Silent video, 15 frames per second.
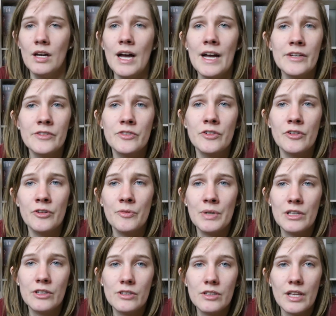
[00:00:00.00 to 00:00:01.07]
I also don't know
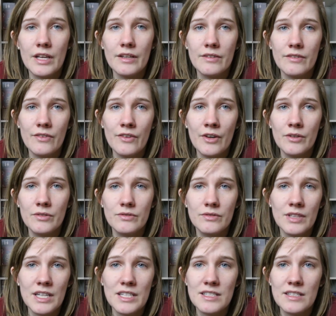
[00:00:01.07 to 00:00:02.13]
what I look like, so
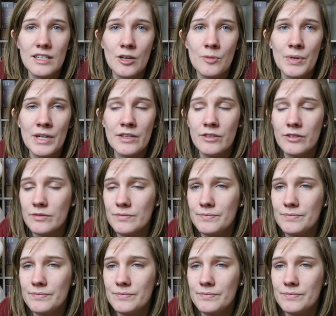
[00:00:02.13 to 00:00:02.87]
that doesn't help either.